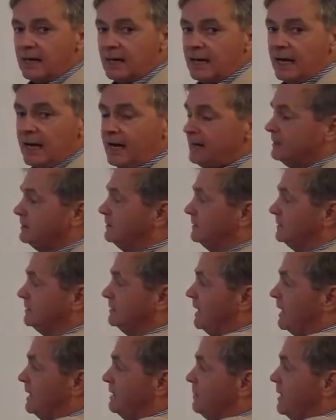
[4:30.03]
and it's the
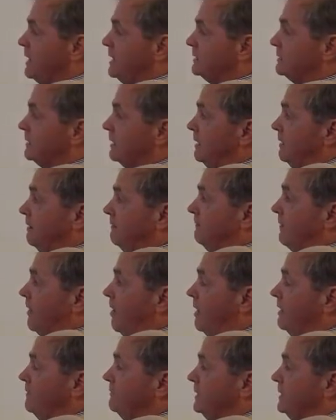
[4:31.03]
same as
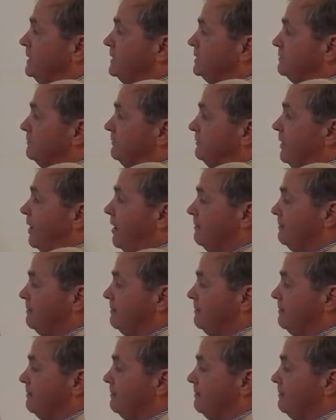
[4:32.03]
5 is to 500.